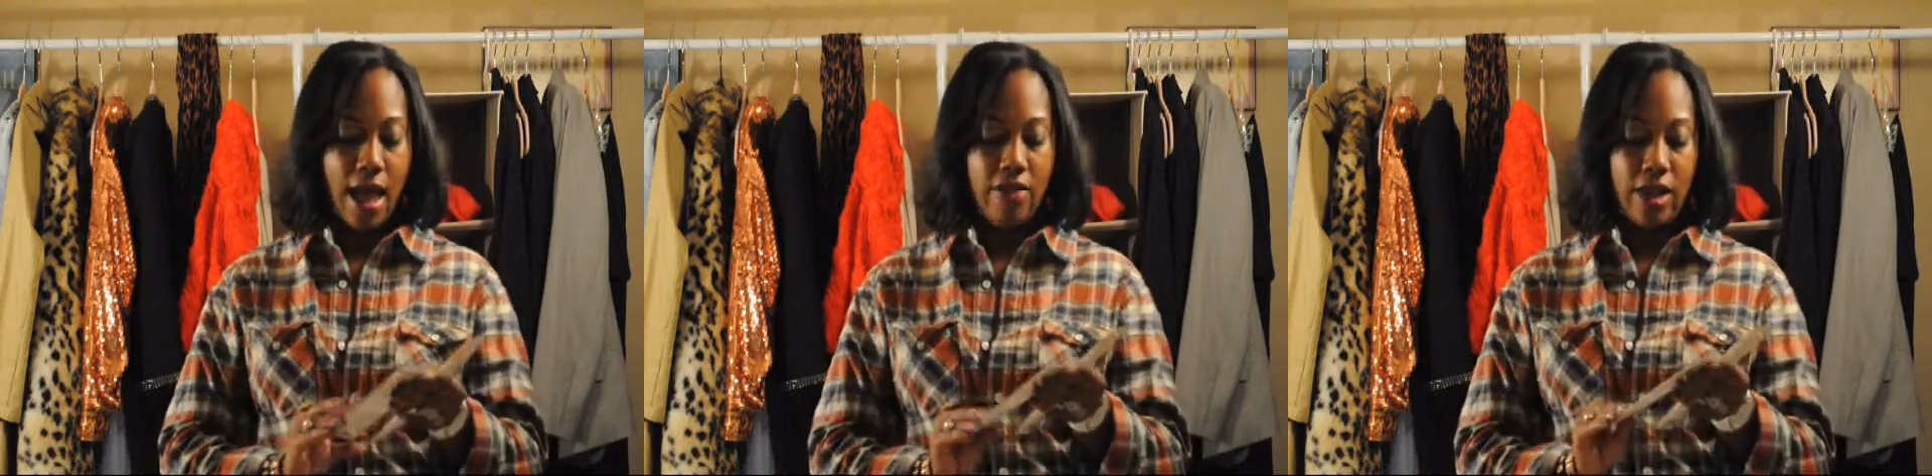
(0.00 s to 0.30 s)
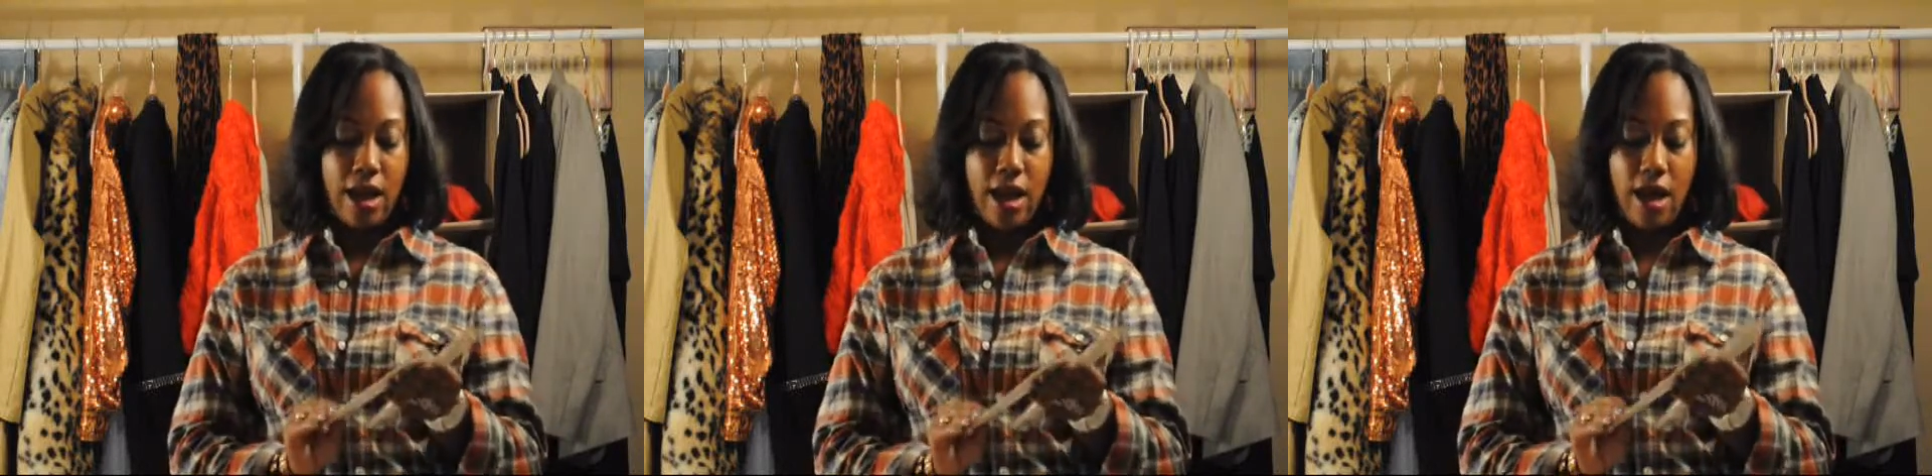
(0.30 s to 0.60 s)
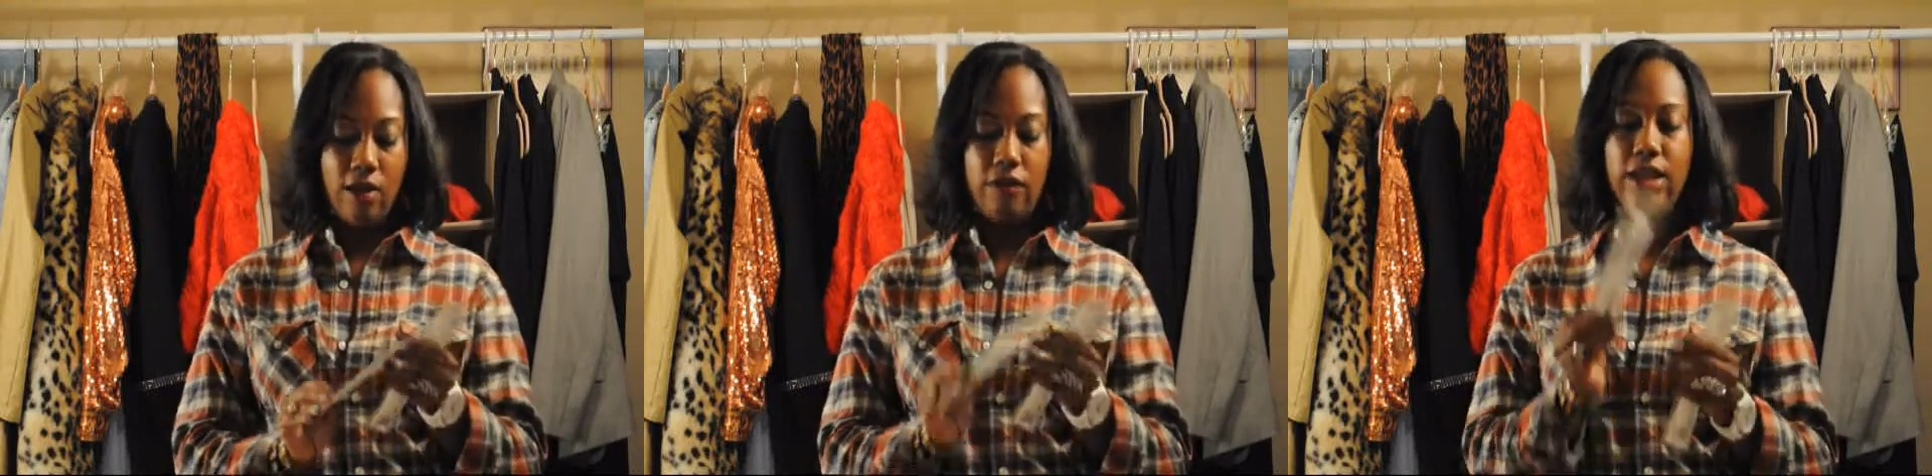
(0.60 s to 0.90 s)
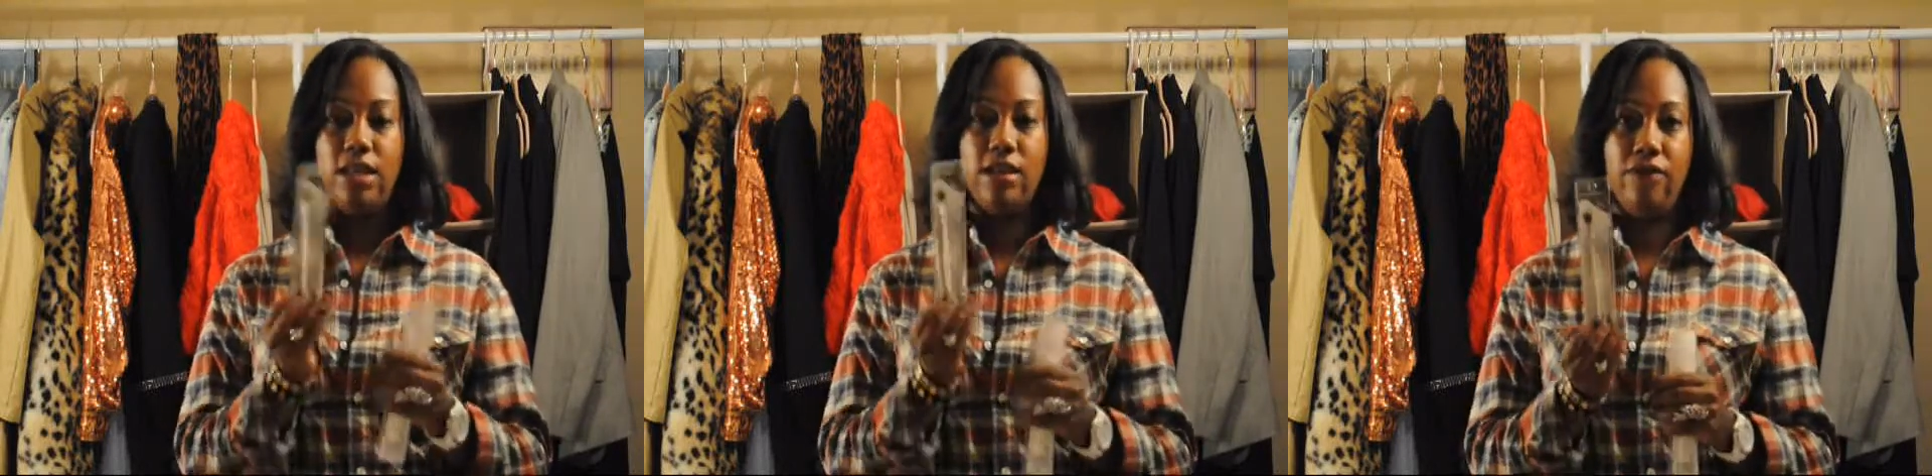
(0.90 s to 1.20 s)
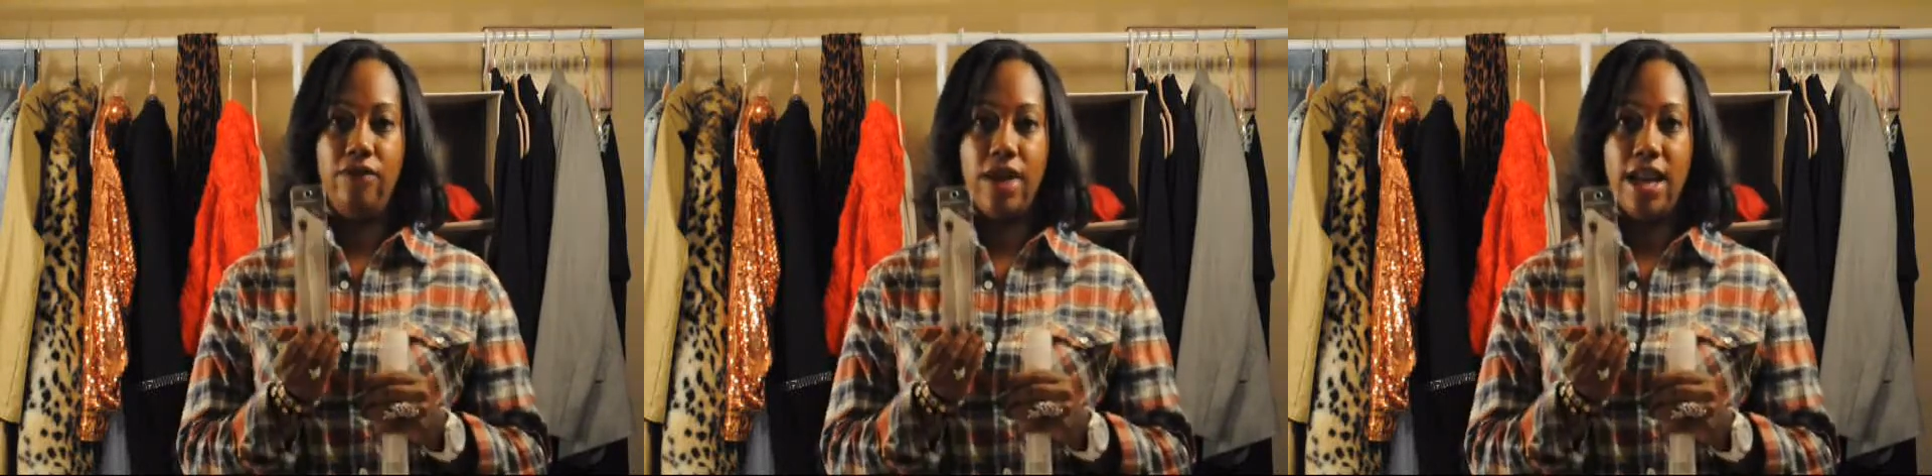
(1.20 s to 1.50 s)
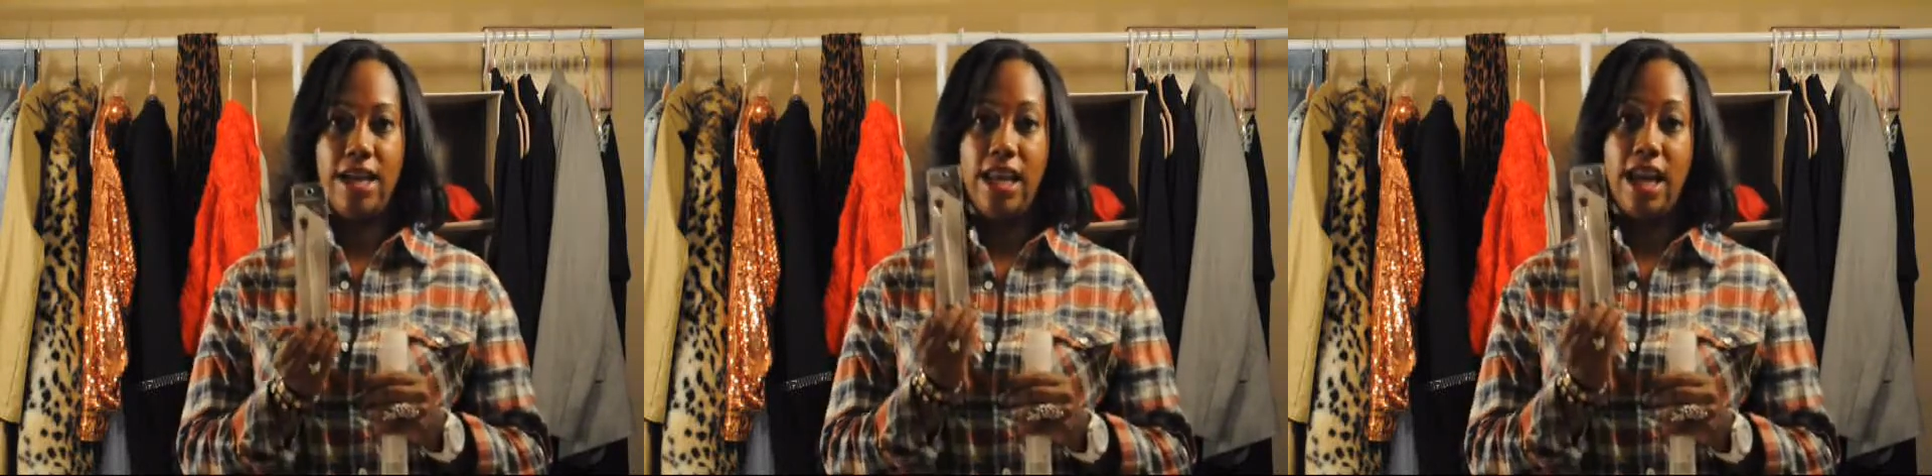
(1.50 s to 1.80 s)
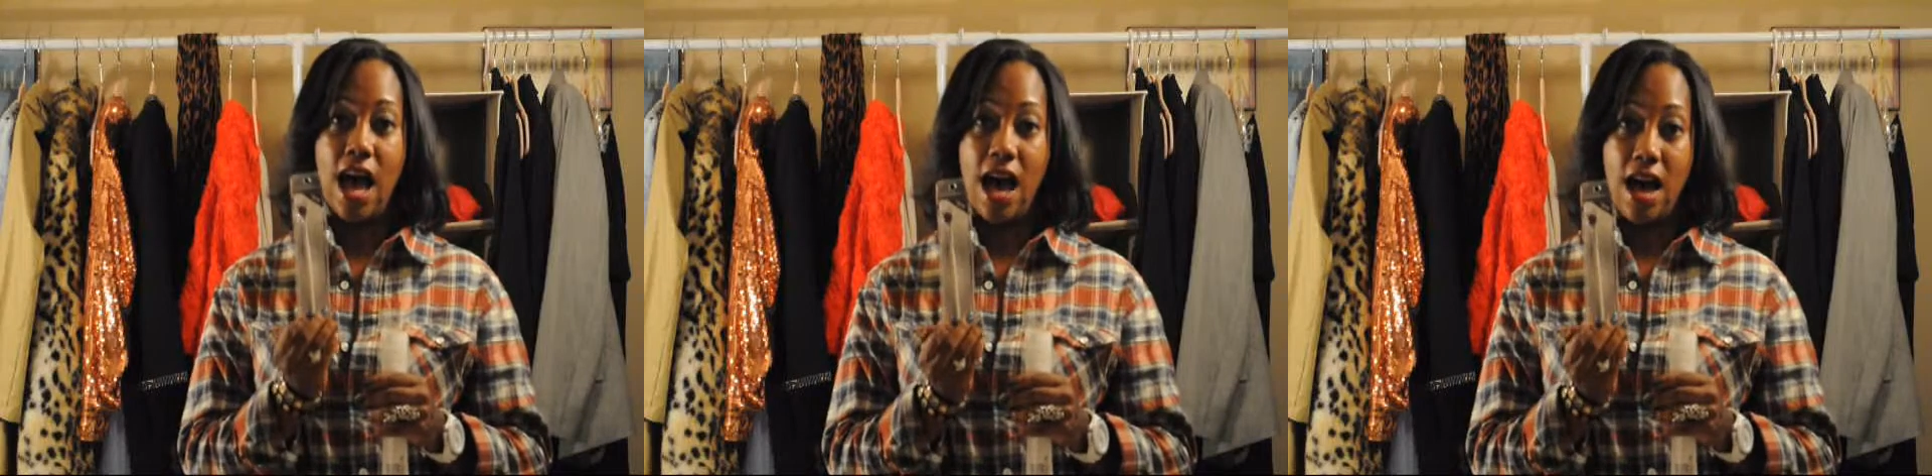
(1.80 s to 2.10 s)
and then an e.l.f. defining
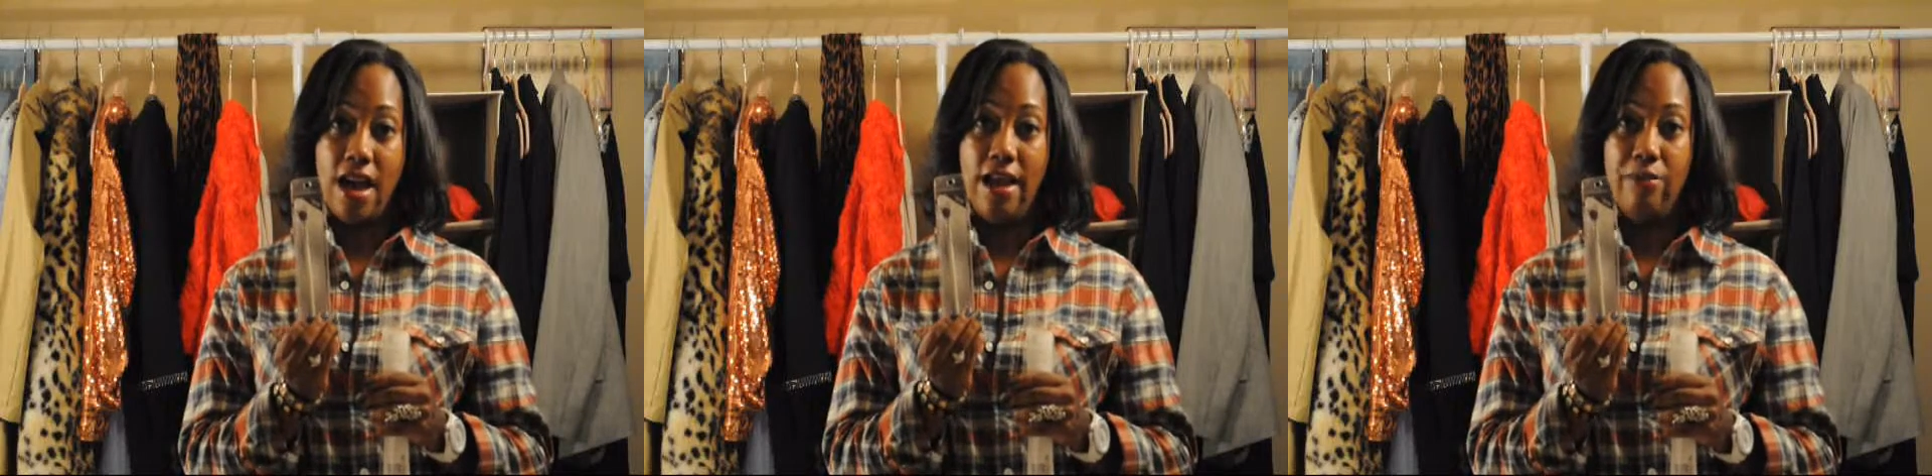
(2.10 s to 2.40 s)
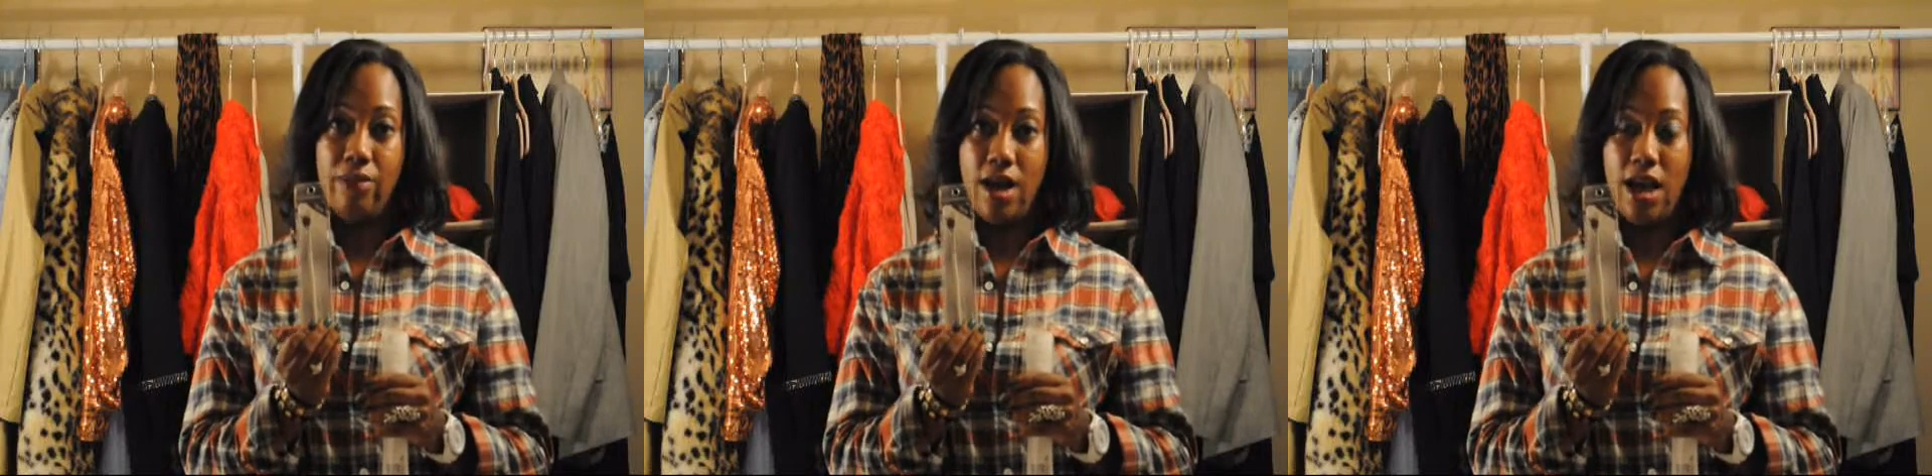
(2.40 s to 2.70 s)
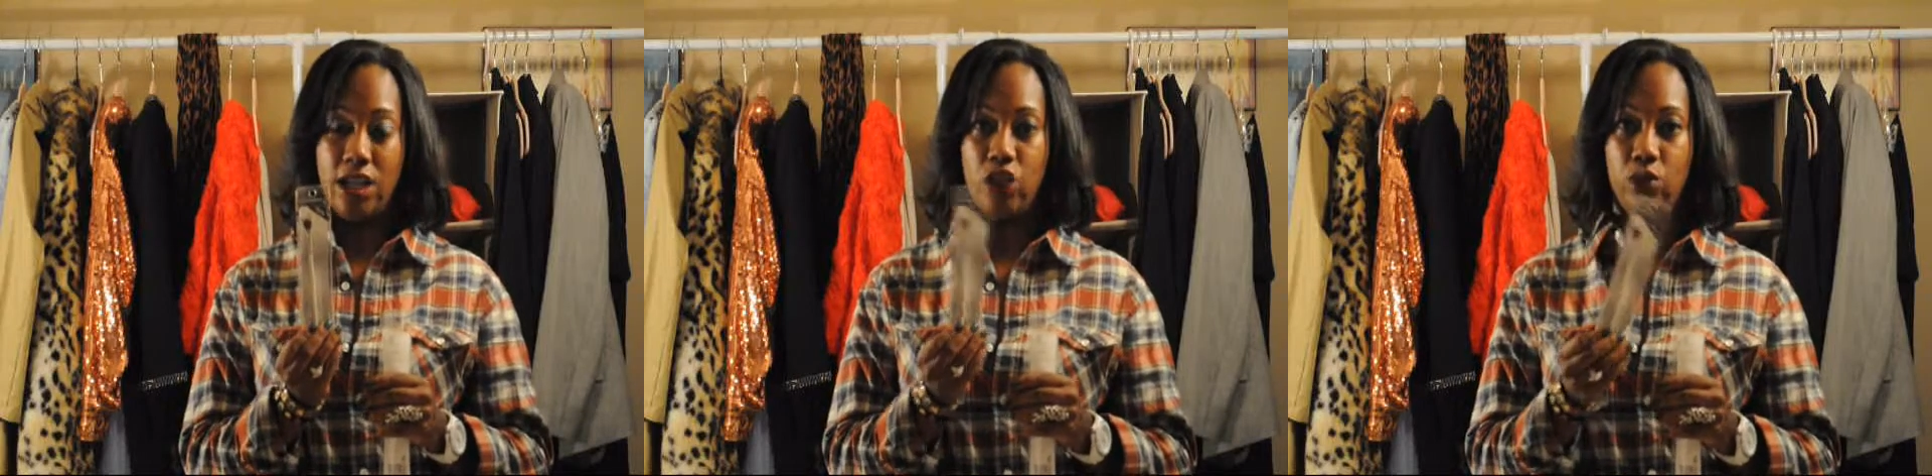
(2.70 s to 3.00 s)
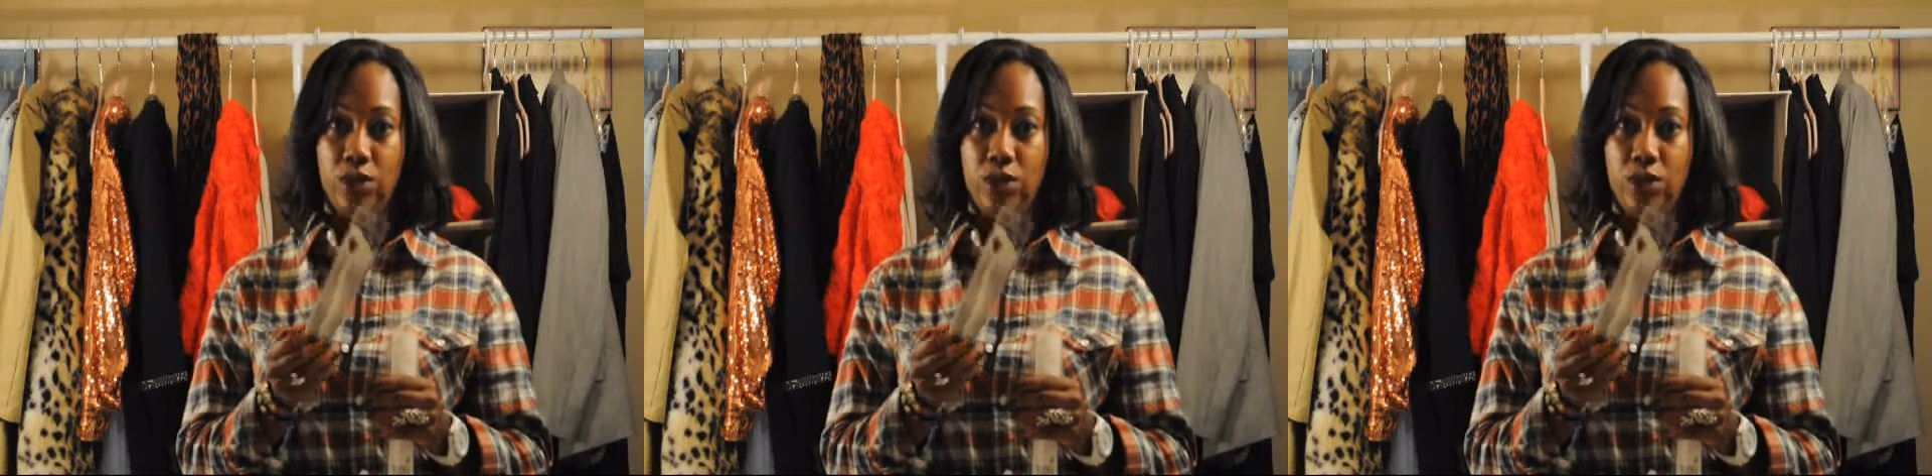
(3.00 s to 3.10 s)
eye brush,